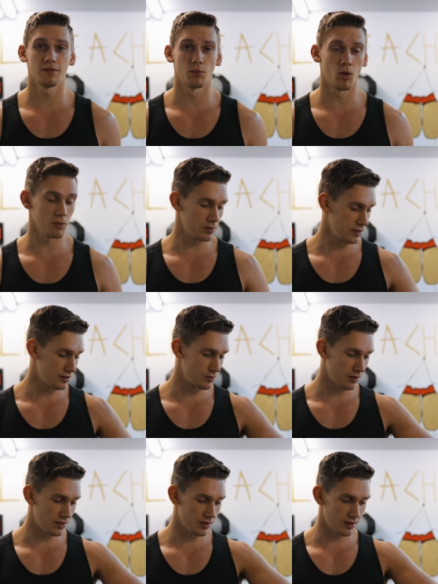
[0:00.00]
even more pleased
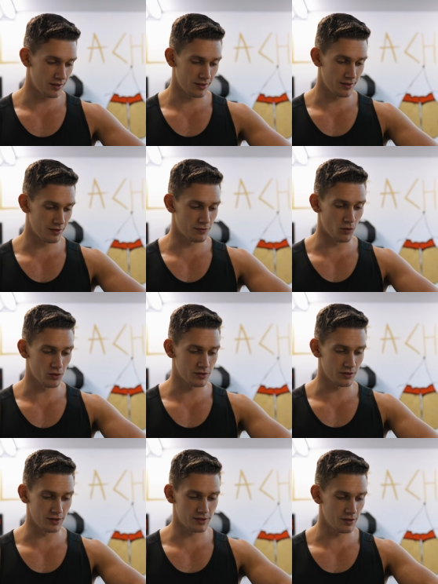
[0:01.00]
with the, the four
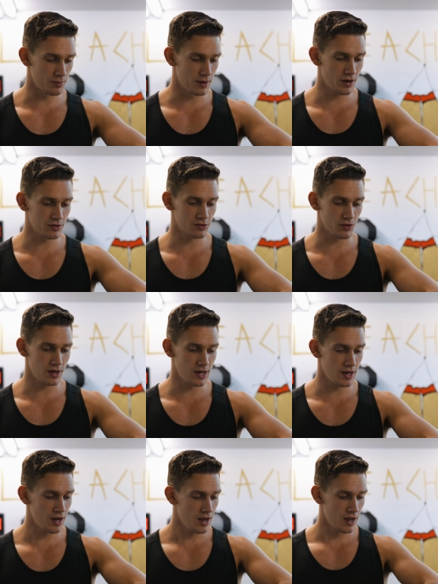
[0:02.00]
series. The bigger
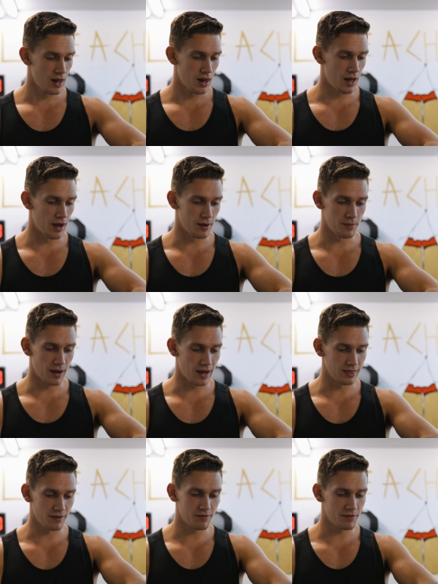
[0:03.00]
screen, um, I
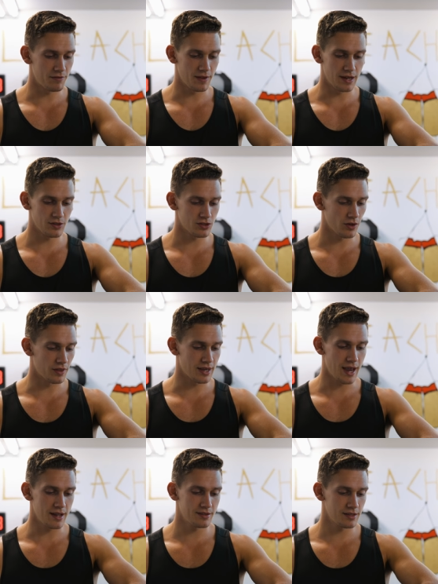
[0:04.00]
love the finish on the
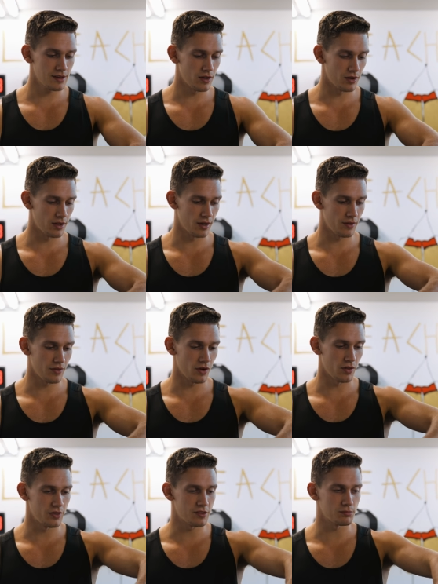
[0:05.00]
casing on, uh,
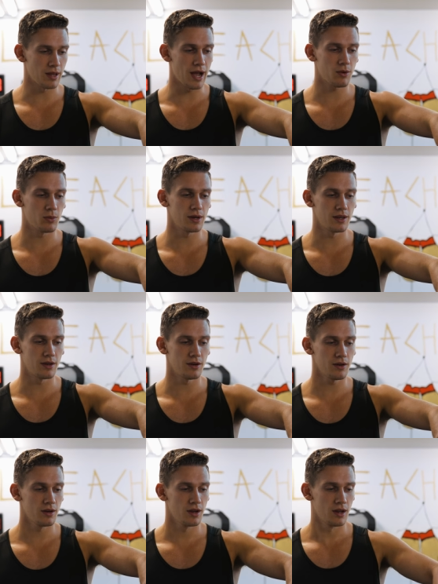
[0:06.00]
on this black one
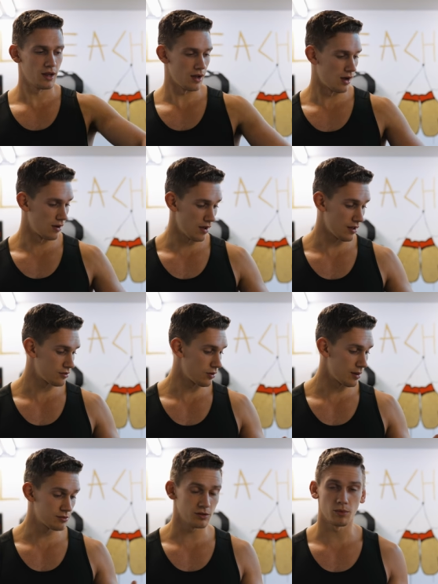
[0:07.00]
here, uh, so
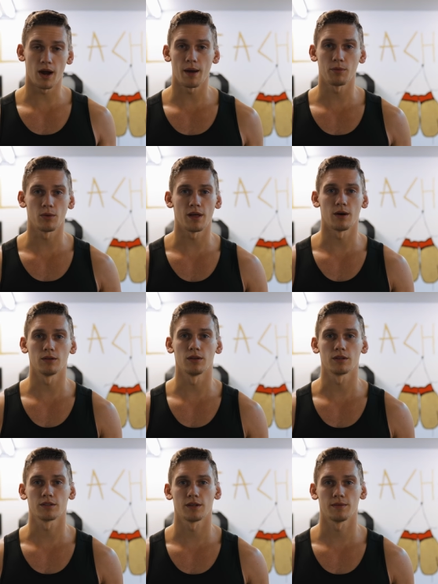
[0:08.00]
I'm super happy with how it
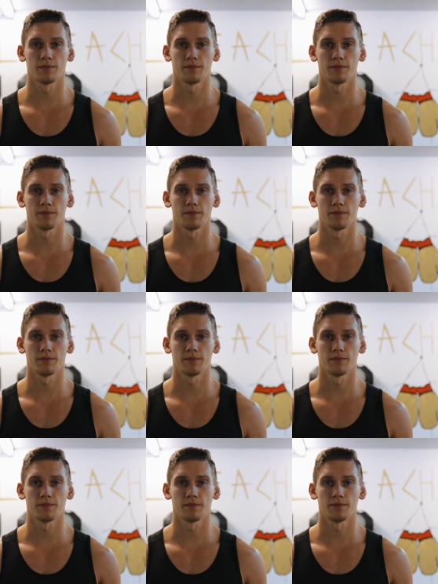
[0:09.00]
looks.